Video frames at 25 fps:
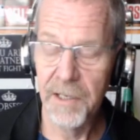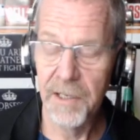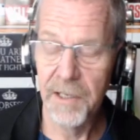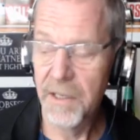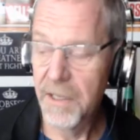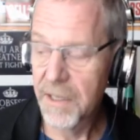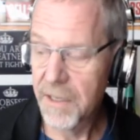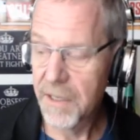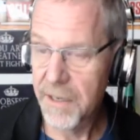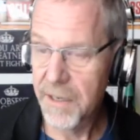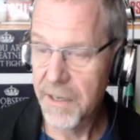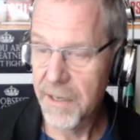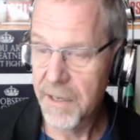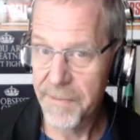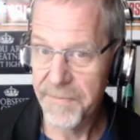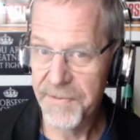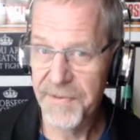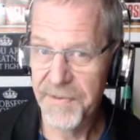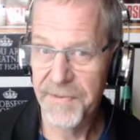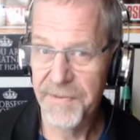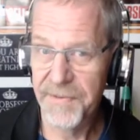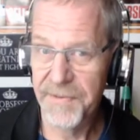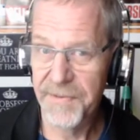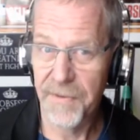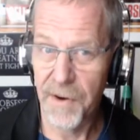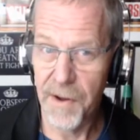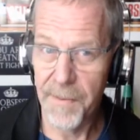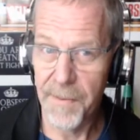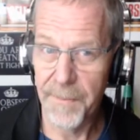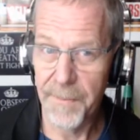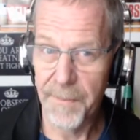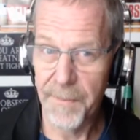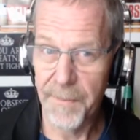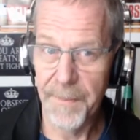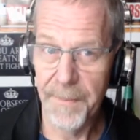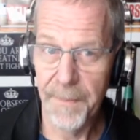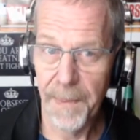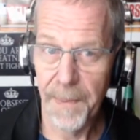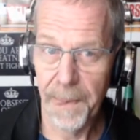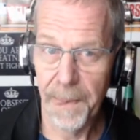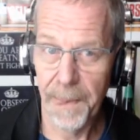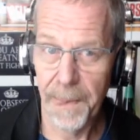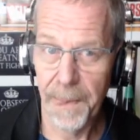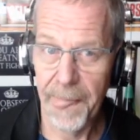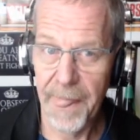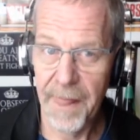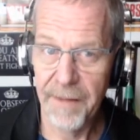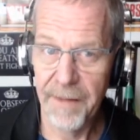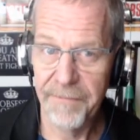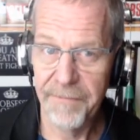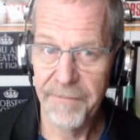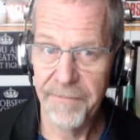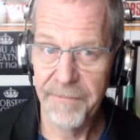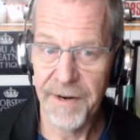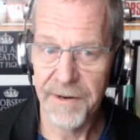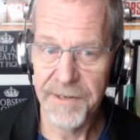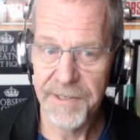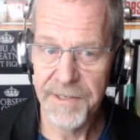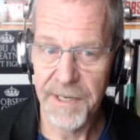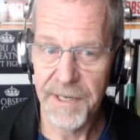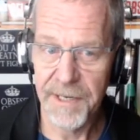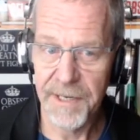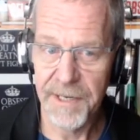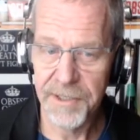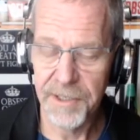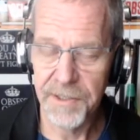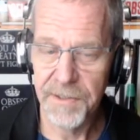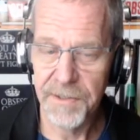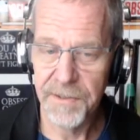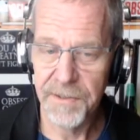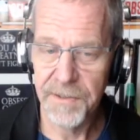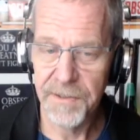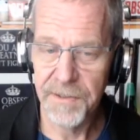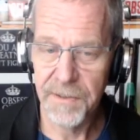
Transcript: comes from fairy sessions.